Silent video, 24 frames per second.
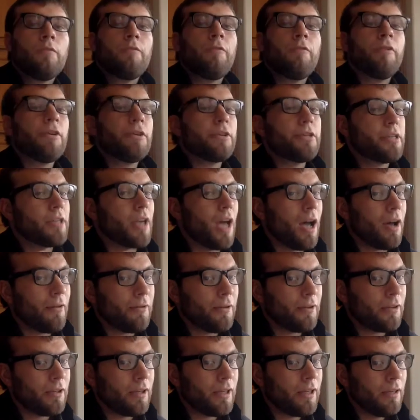
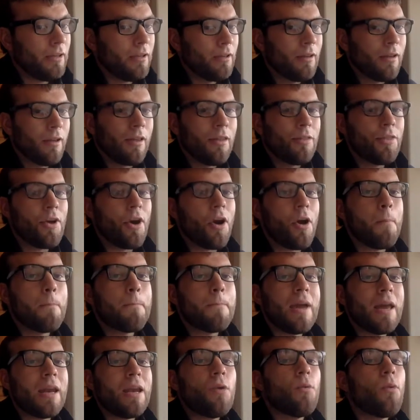Philosophically, there are
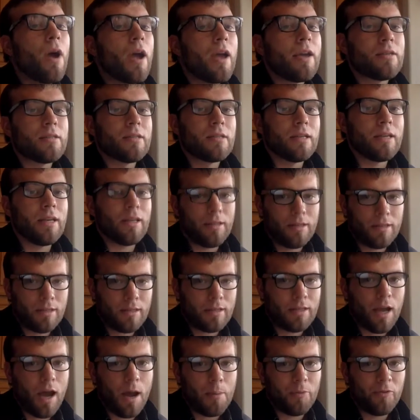many ways to get to the
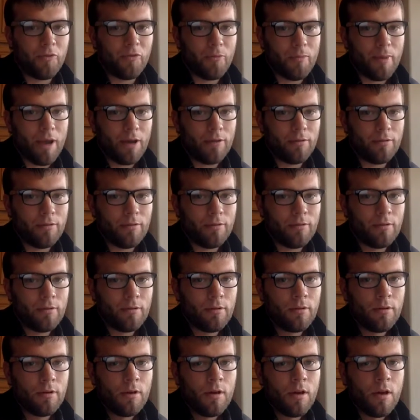top of a mountain,
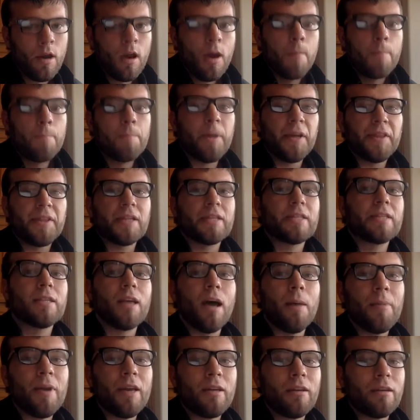but the
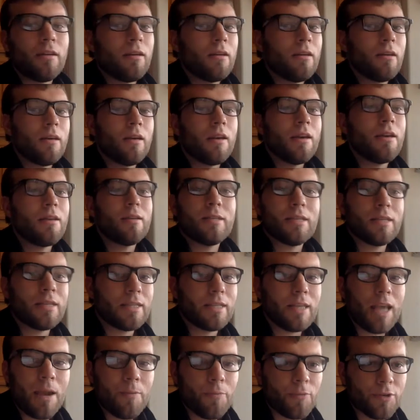summit is the
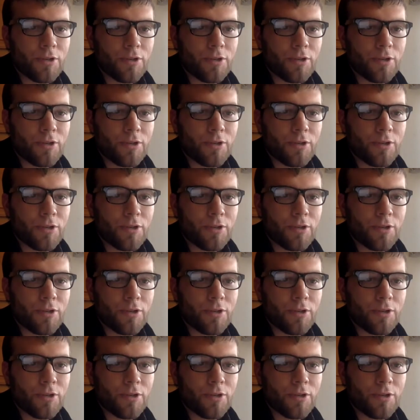same